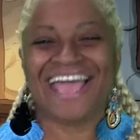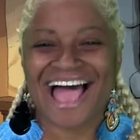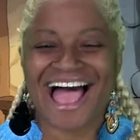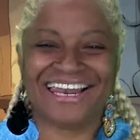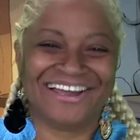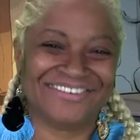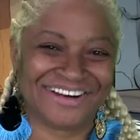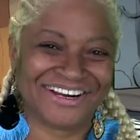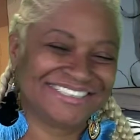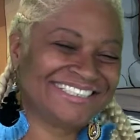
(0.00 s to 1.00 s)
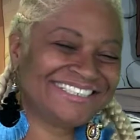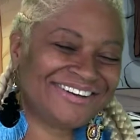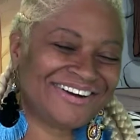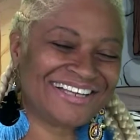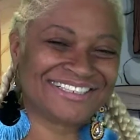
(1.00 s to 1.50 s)
I love her. She's so
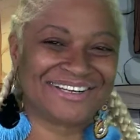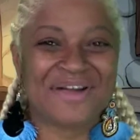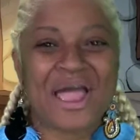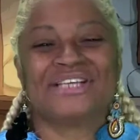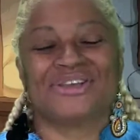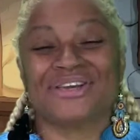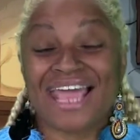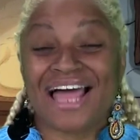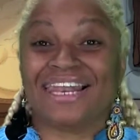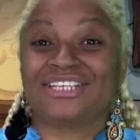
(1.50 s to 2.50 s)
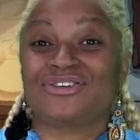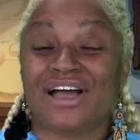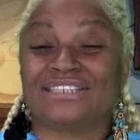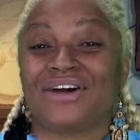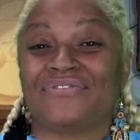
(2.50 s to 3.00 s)
awesome. So yeah, let's
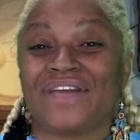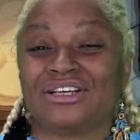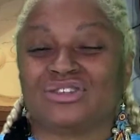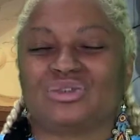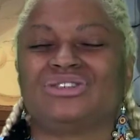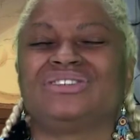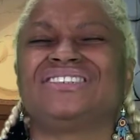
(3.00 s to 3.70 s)
cross our fingers real